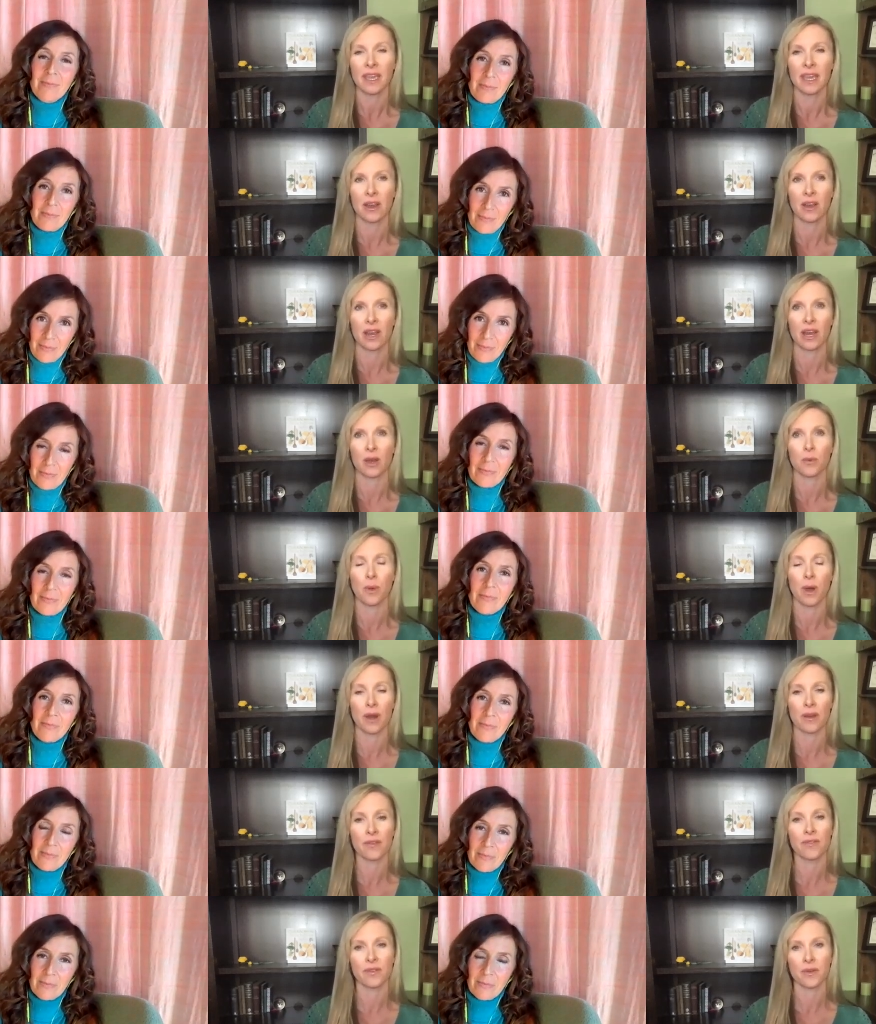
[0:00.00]
Speaker 1: and our air,
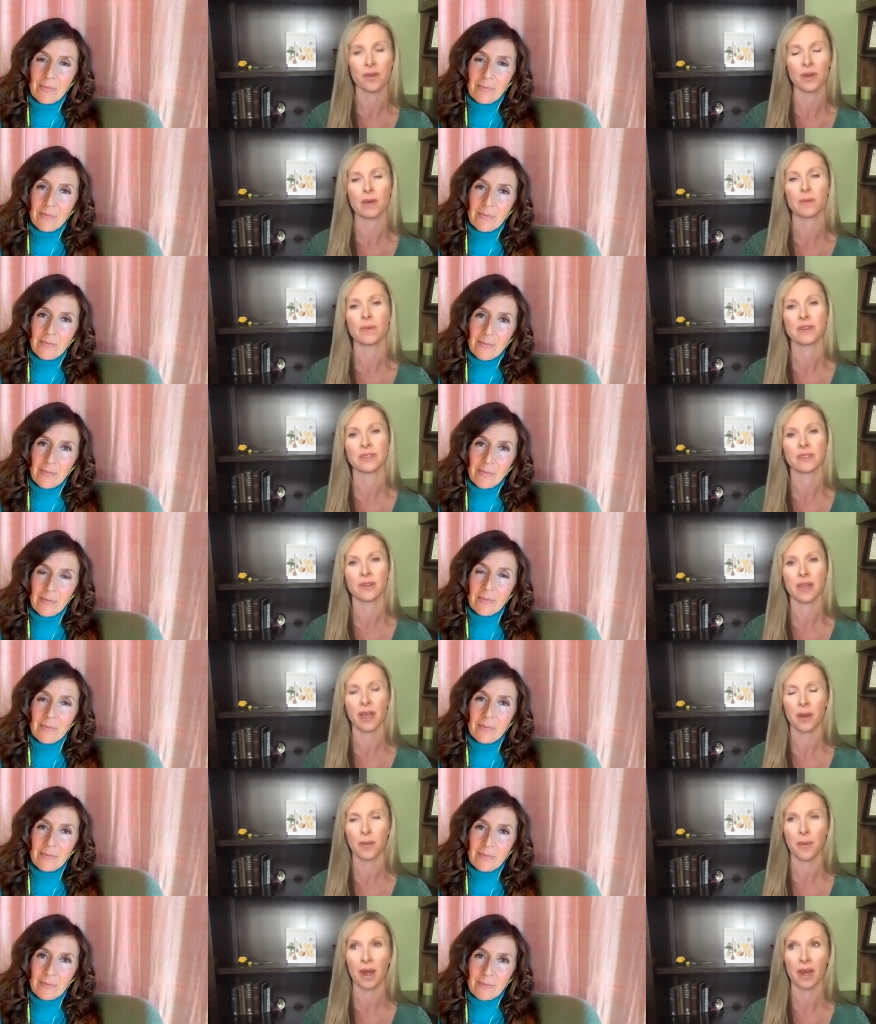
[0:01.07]
water, food, and personal
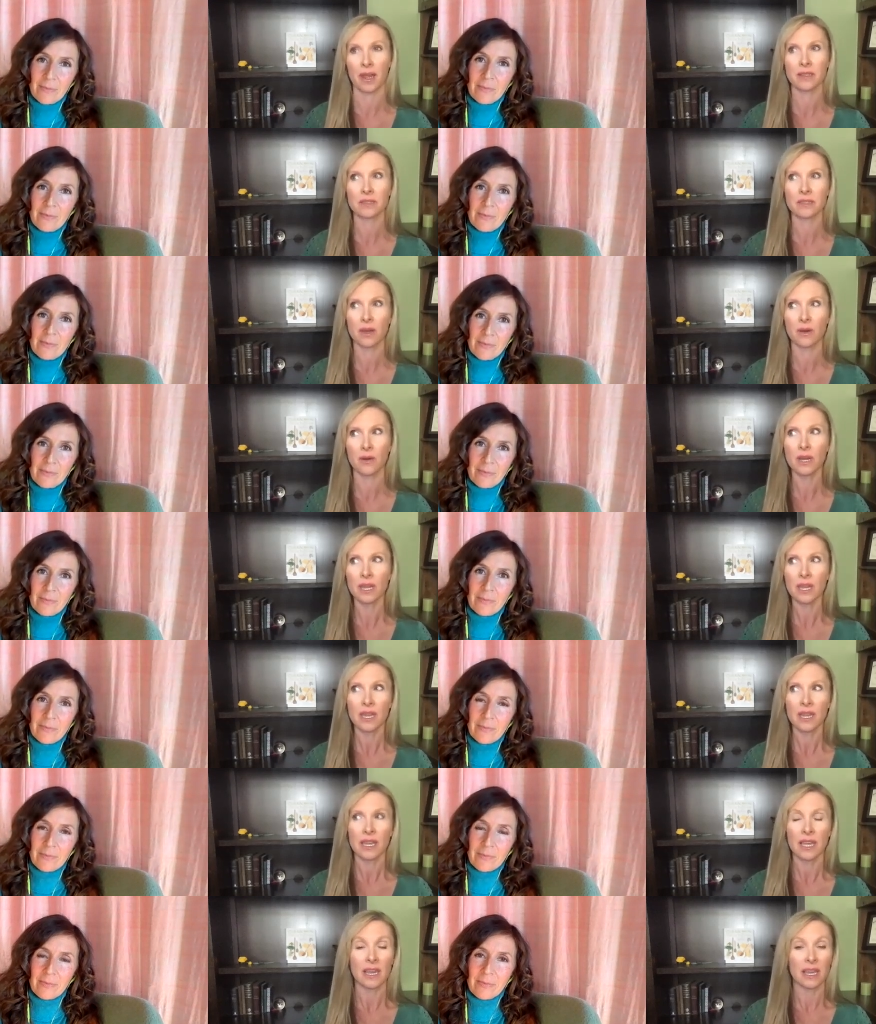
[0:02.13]
care products. So
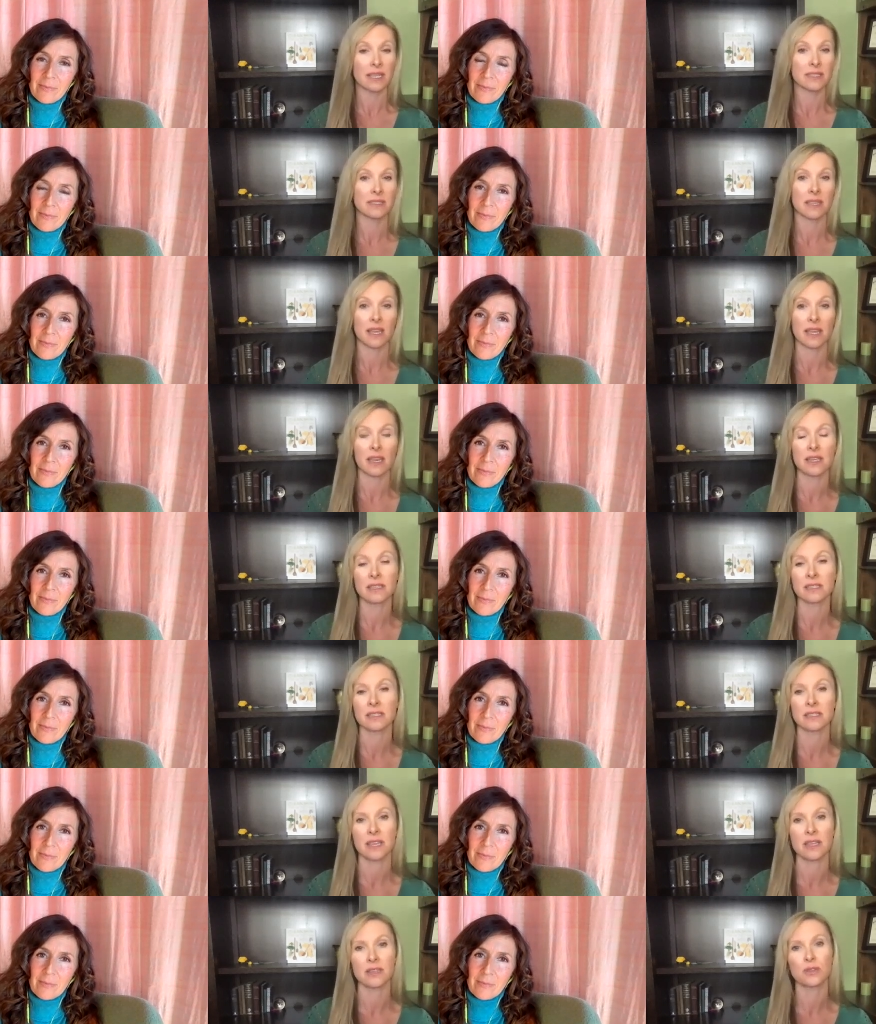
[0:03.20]
it is it is
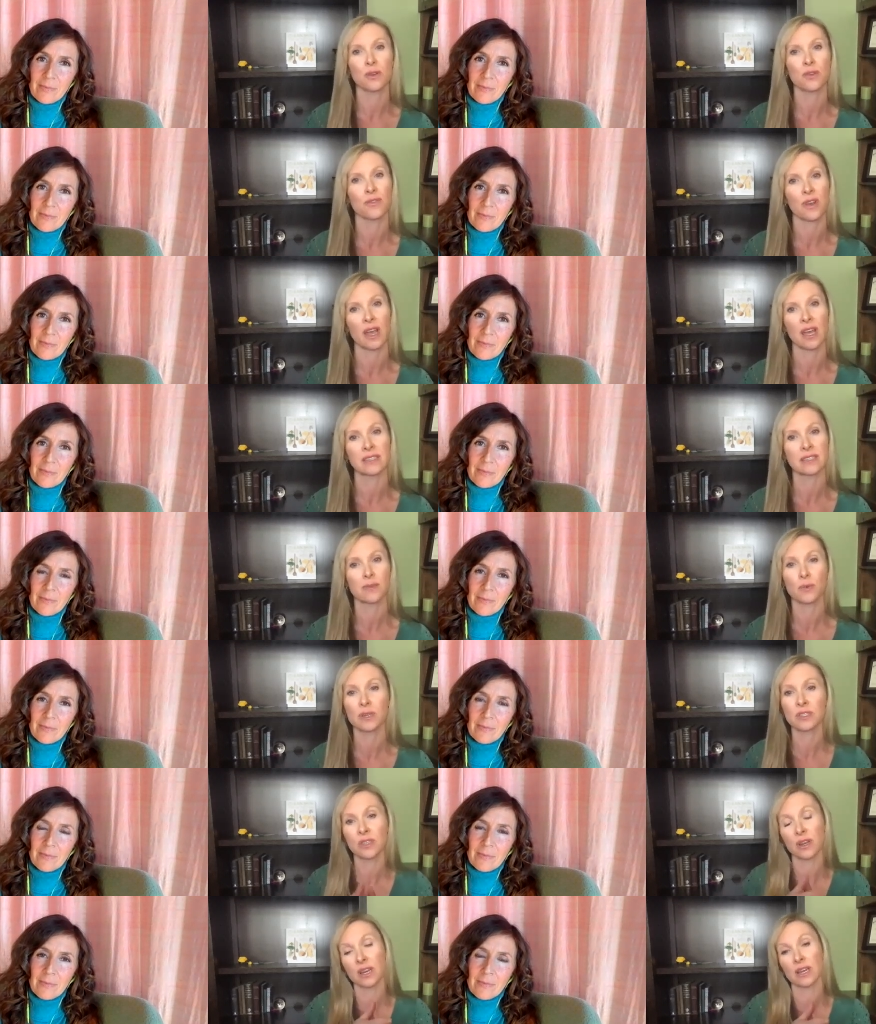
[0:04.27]
essential for us, and we're
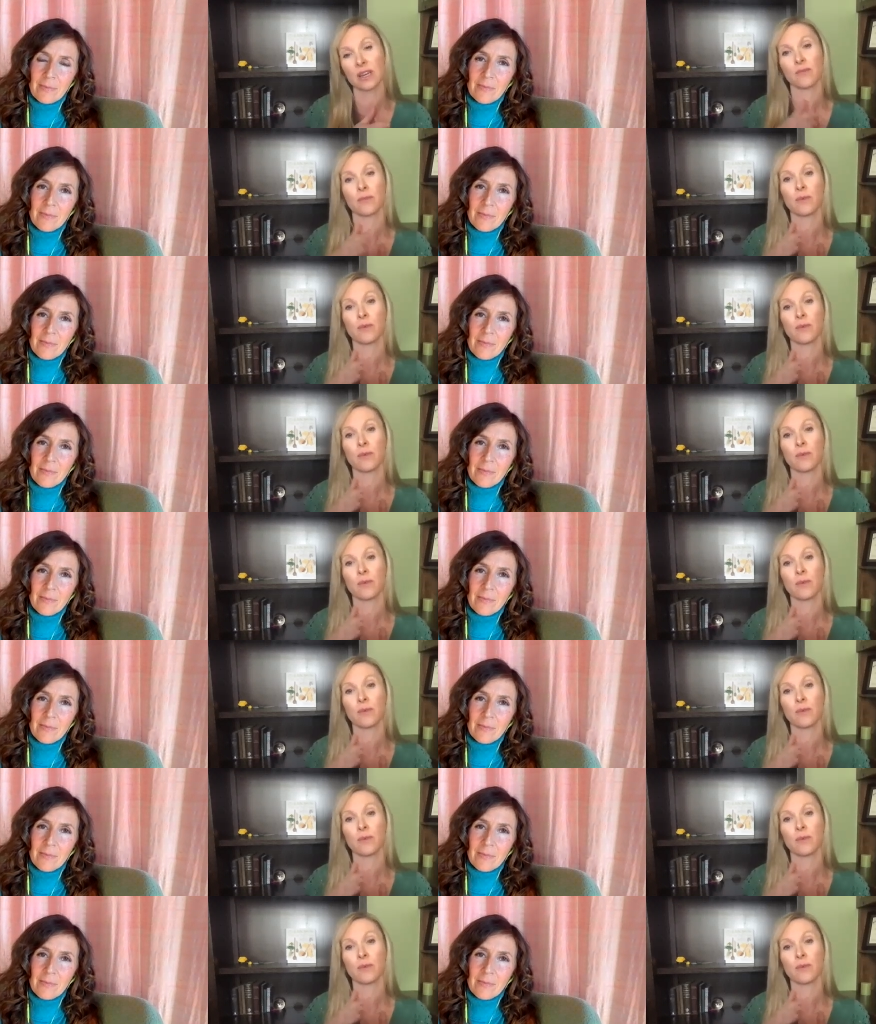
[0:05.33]
starting.